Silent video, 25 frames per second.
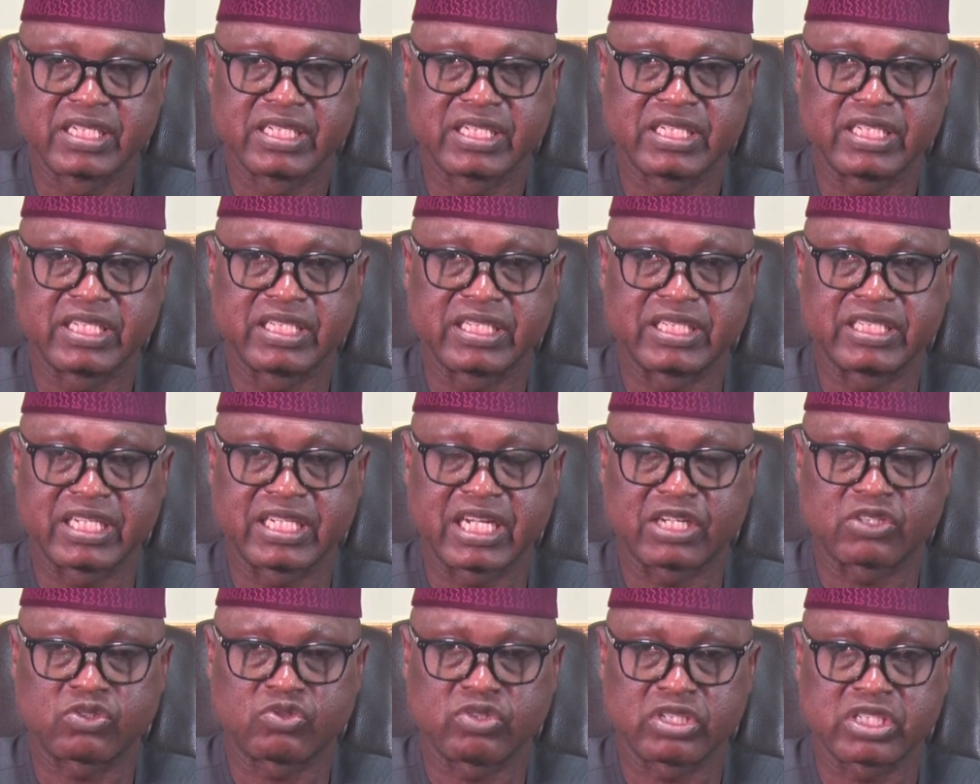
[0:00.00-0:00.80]
in
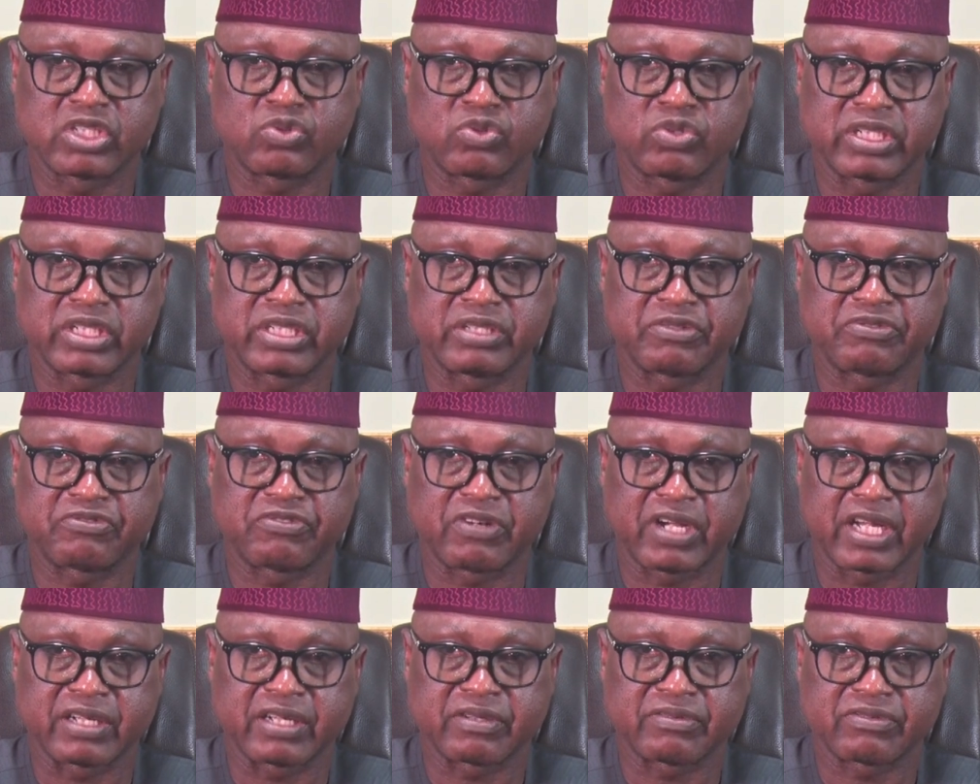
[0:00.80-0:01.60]
year
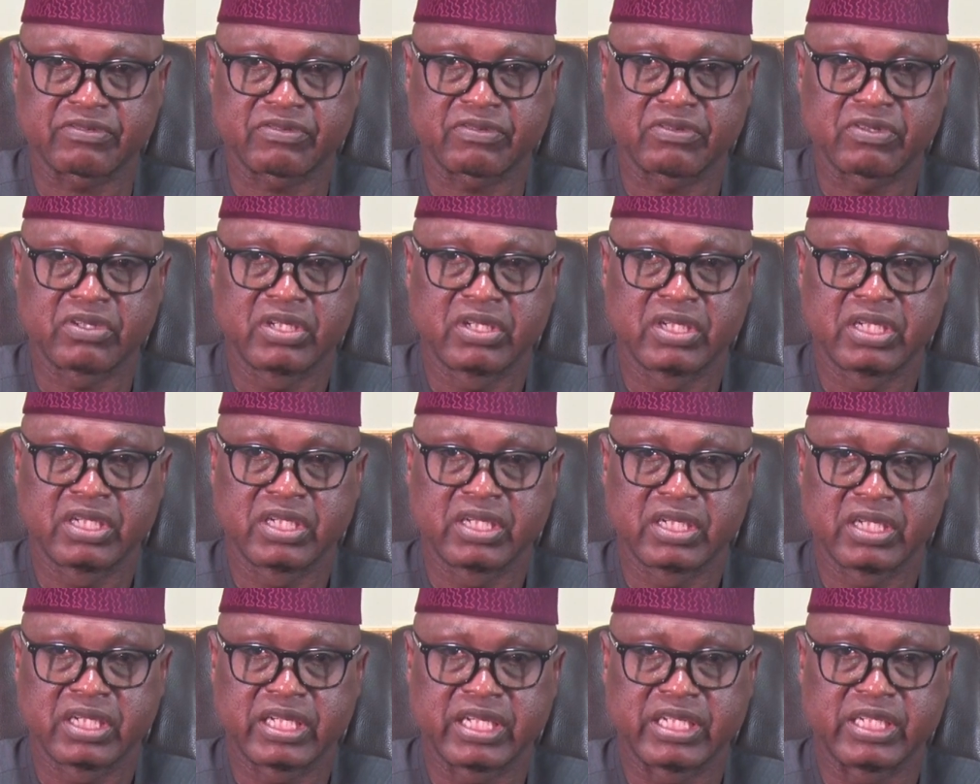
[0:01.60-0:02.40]
2025.
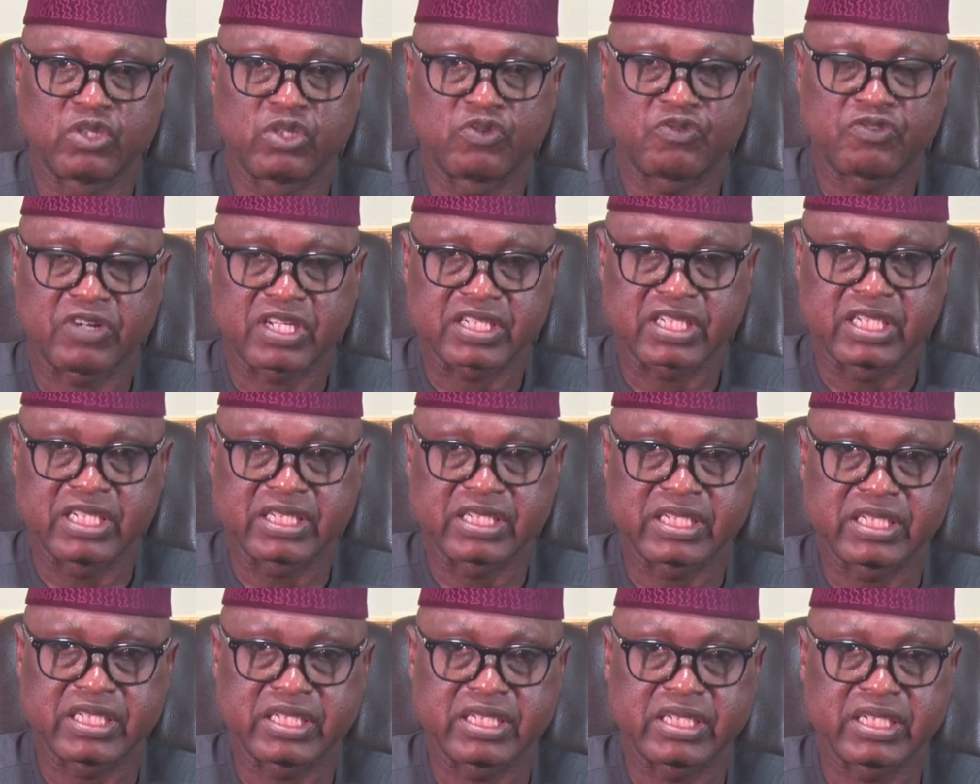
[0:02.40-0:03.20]
A new
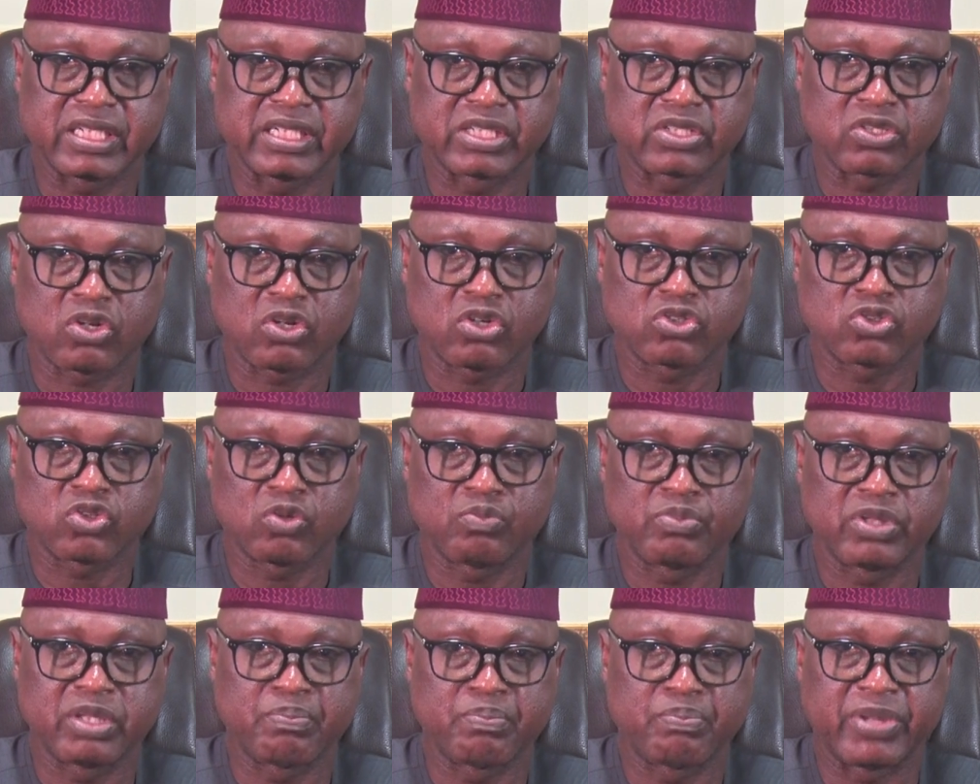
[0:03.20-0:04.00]
facility is also
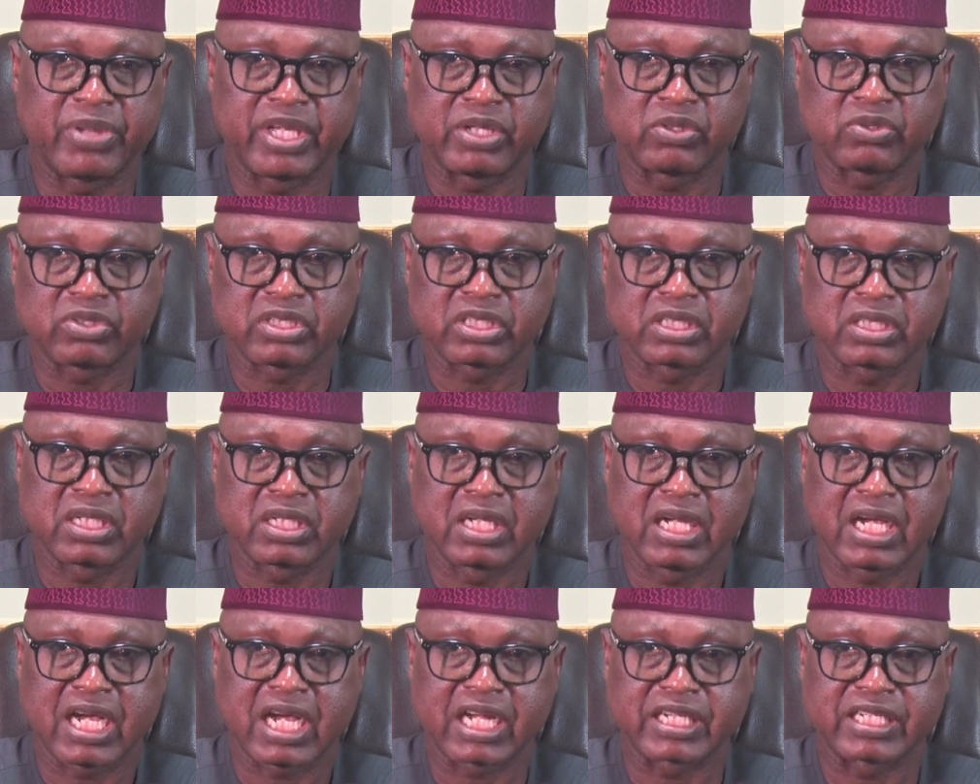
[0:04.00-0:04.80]
being built
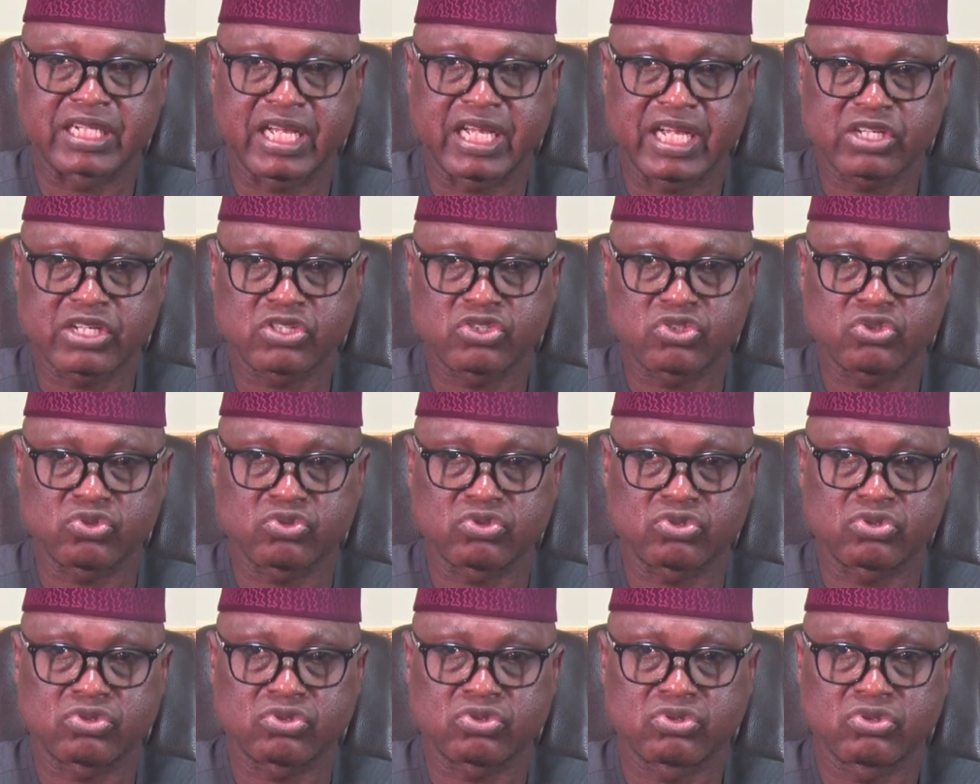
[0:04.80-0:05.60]
at
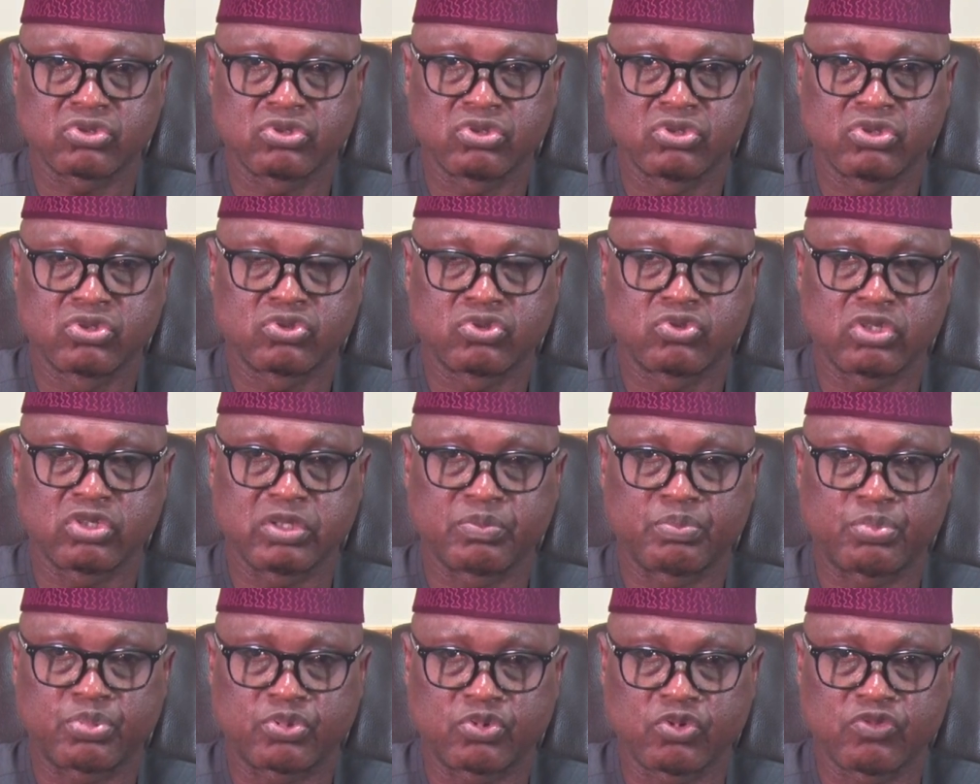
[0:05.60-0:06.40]
Exut to
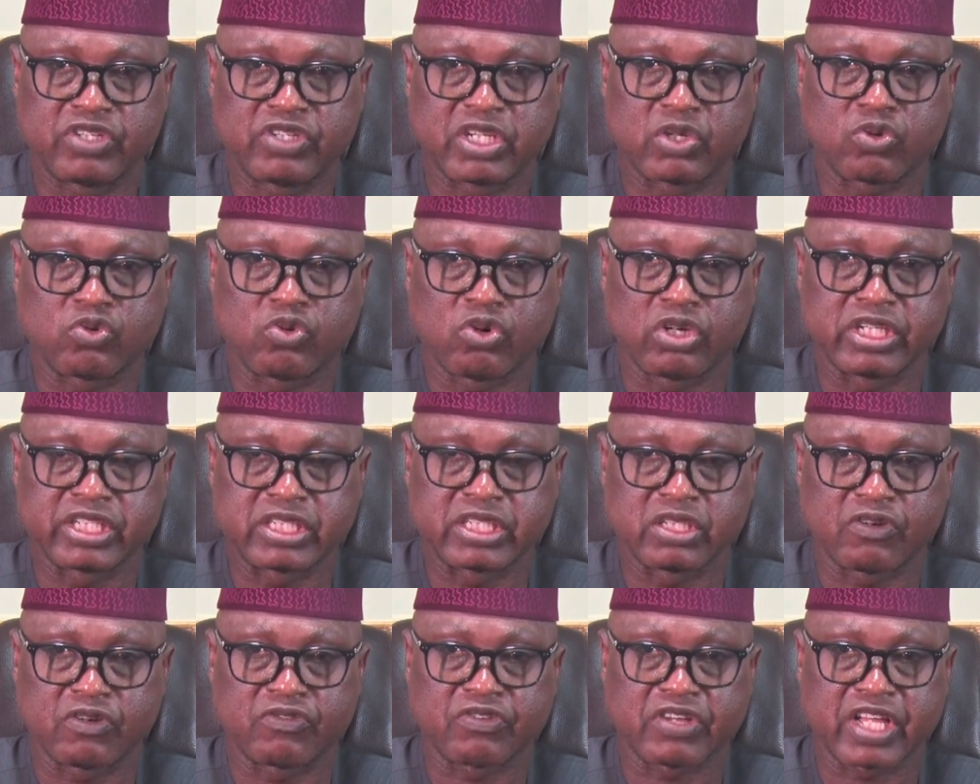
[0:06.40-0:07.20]
improve the
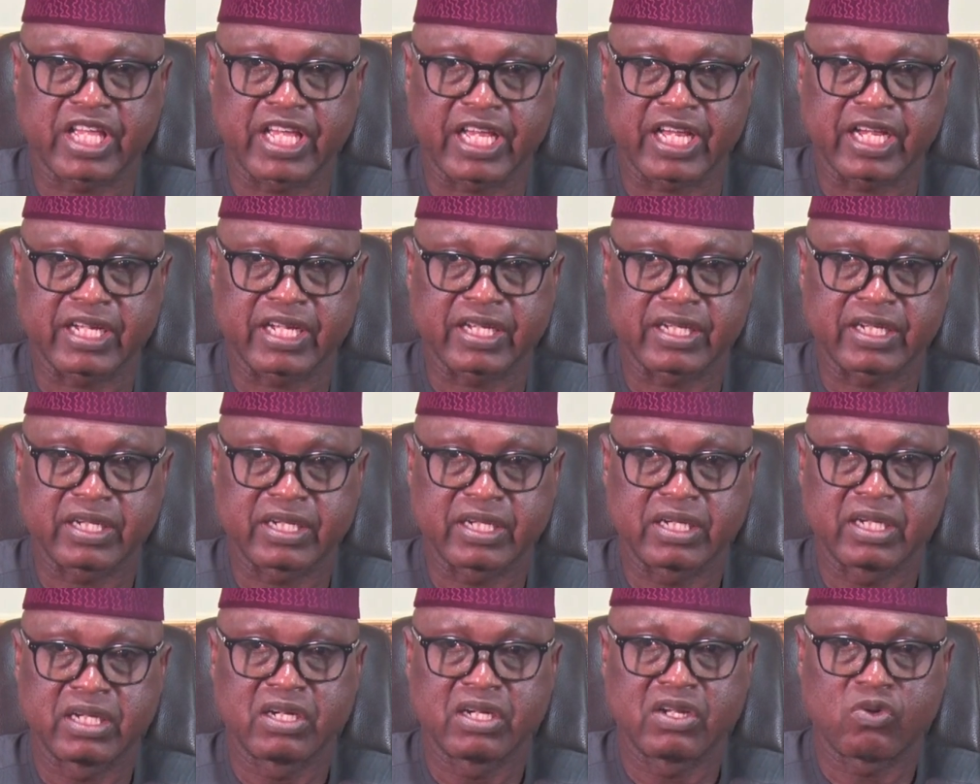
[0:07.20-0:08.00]
quality of care.
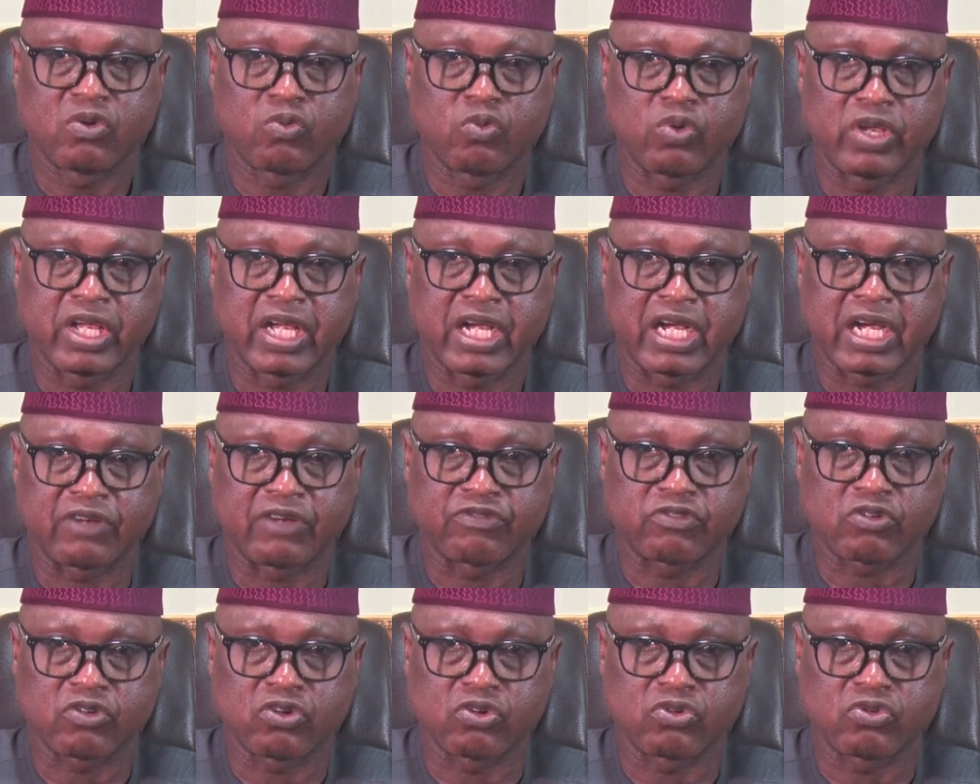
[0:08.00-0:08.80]
We
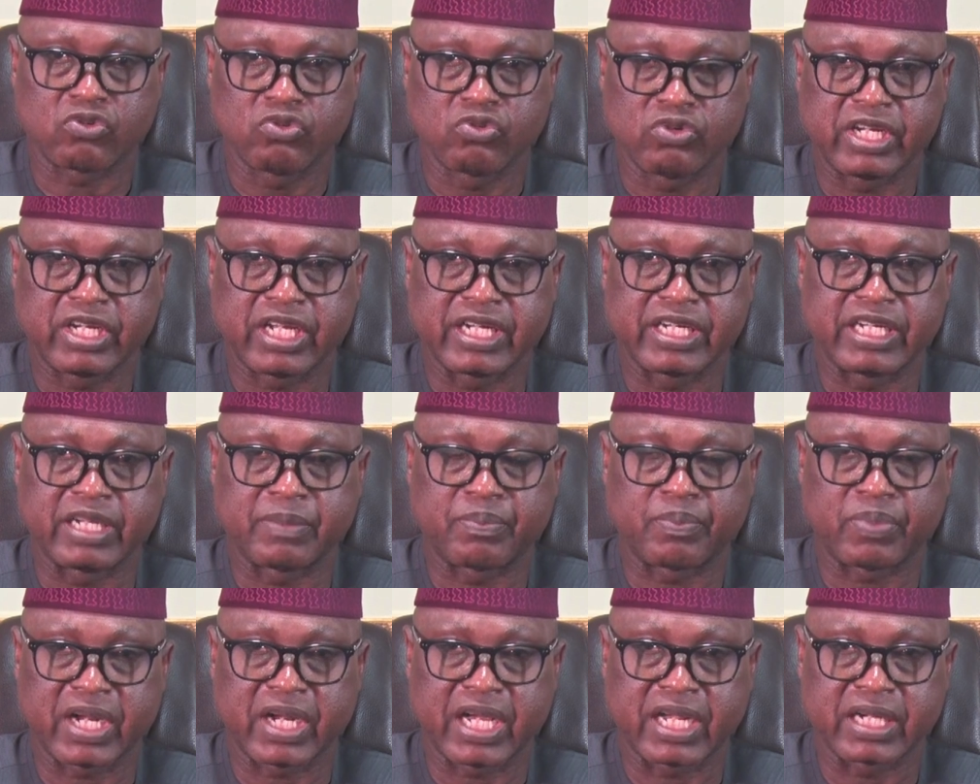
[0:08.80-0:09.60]
have concluded a
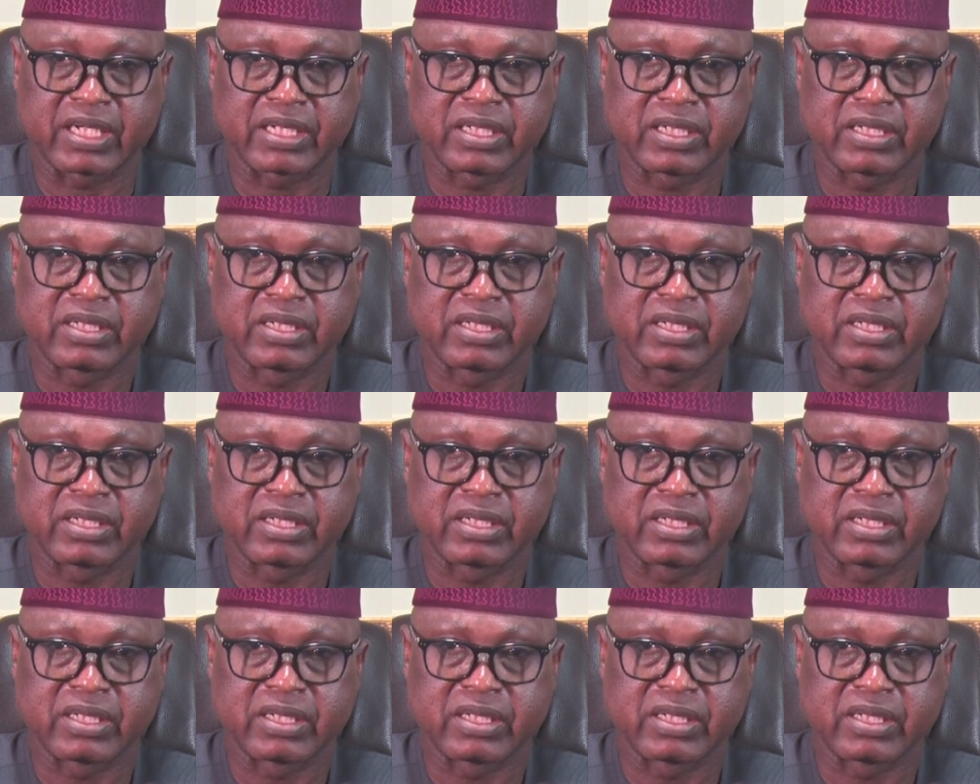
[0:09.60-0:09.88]
plan